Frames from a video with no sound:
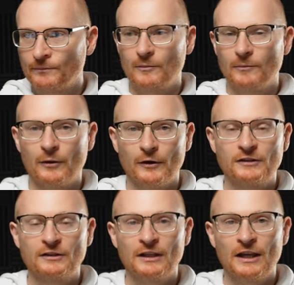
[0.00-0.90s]

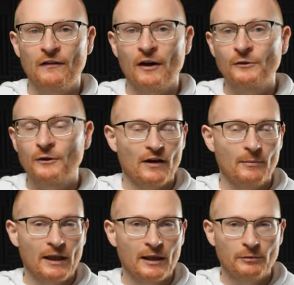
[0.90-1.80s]
Personally, if I was going to
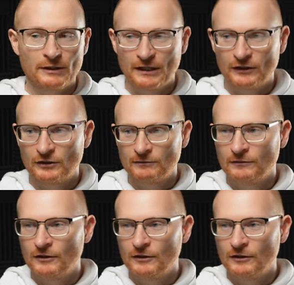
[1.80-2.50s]
make a prediction,